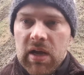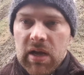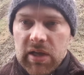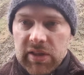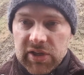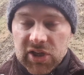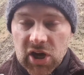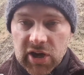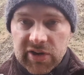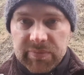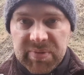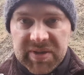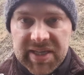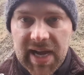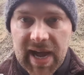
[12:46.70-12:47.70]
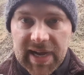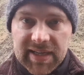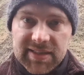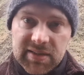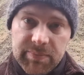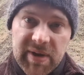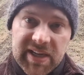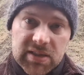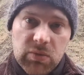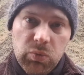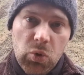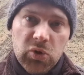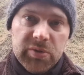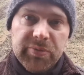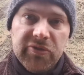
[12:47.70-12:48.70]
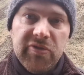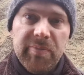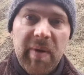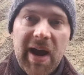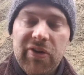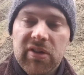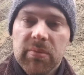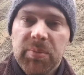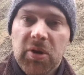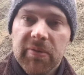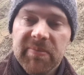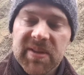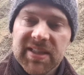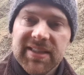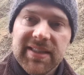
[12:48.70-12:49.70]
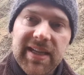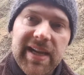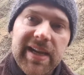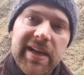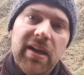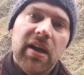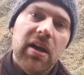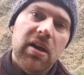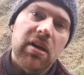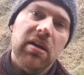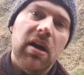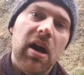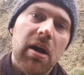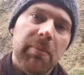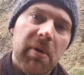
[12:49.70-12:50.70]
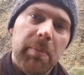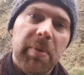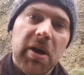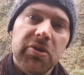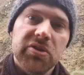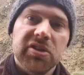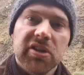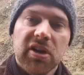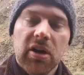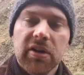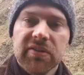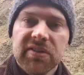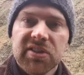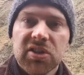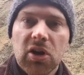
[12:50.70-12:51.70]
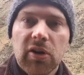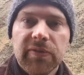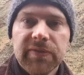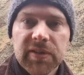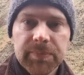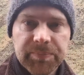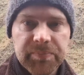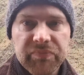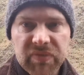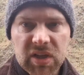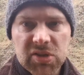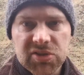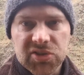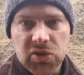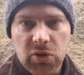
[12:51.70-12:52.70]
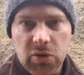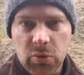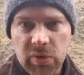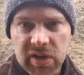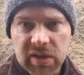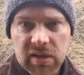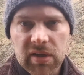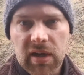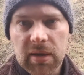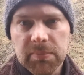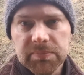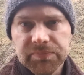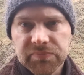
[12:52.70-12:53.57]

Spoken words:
that kind of protects and makes a waterproof barrier at the bottom of the sea, opposed to kind of soft soil that I